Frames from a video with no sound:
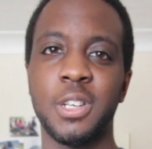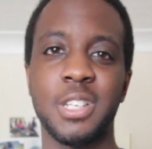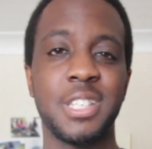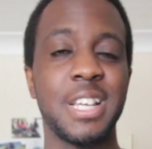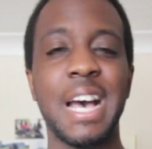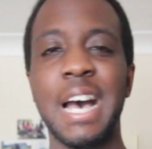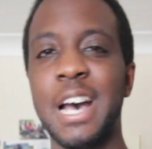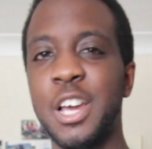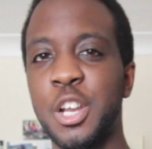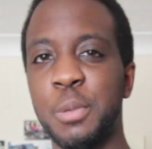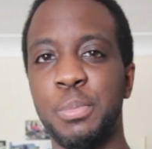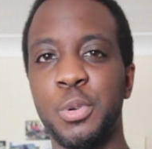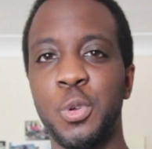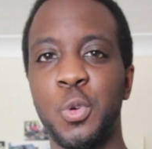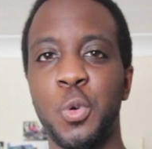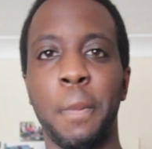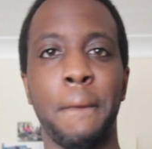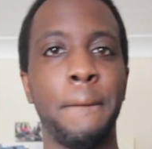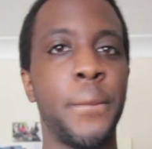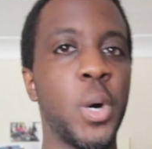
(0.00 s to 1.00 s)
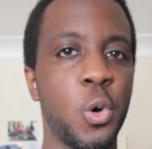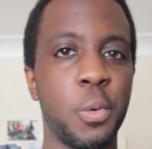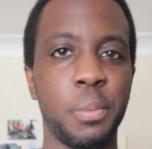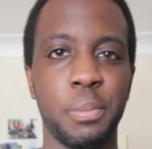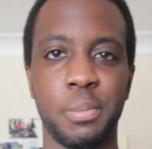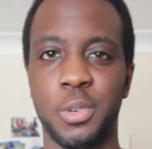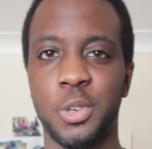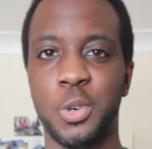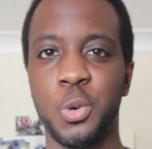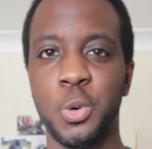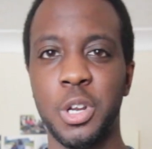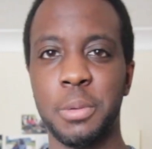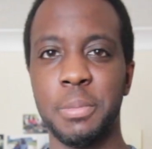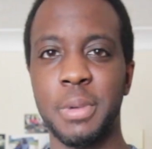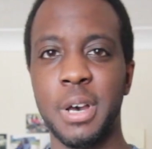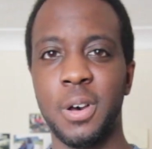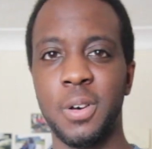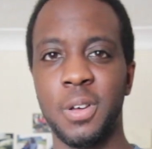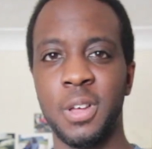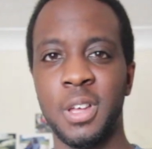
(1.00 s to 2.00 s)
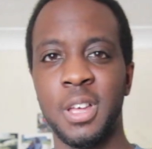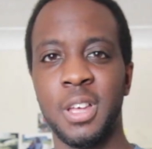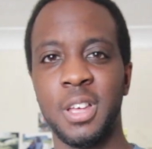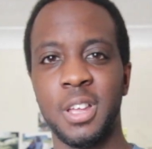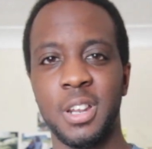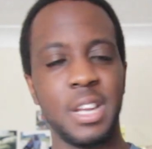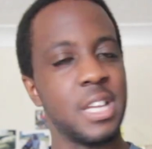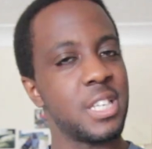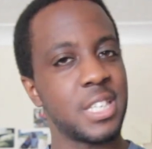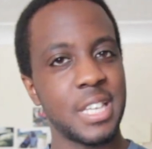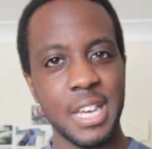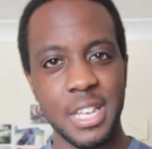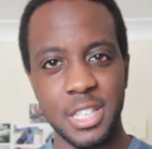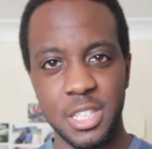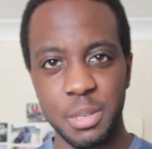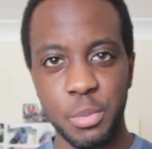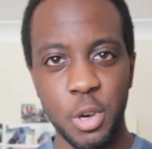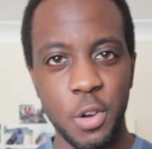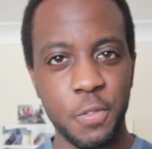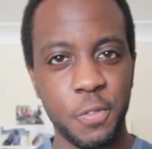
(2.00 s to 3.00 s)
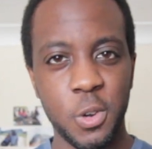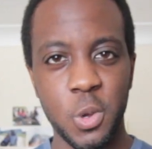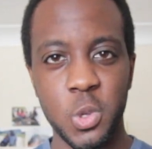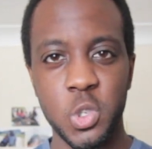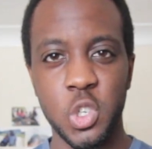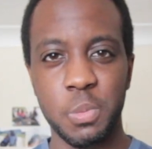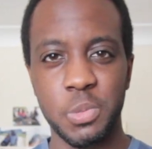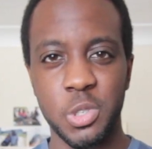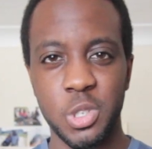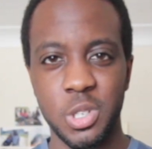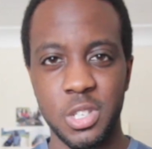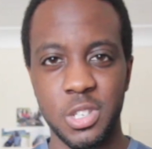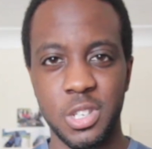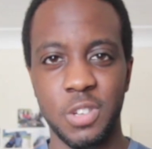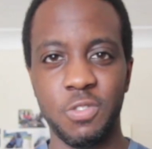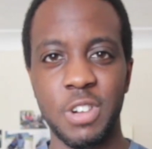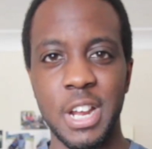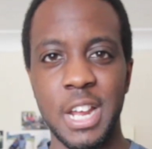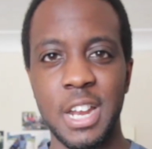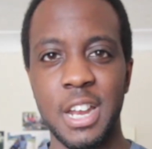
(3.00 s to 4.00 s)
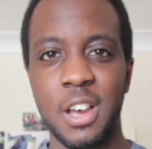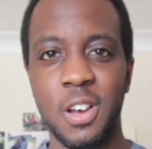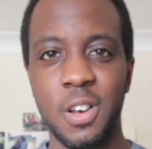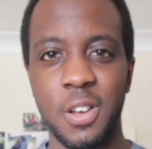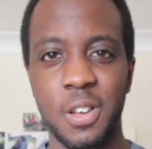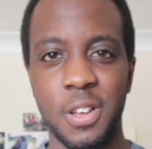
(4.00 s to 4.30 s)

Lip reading: It's out of the blue. Boom, call them out. Let's get into both of those options right now.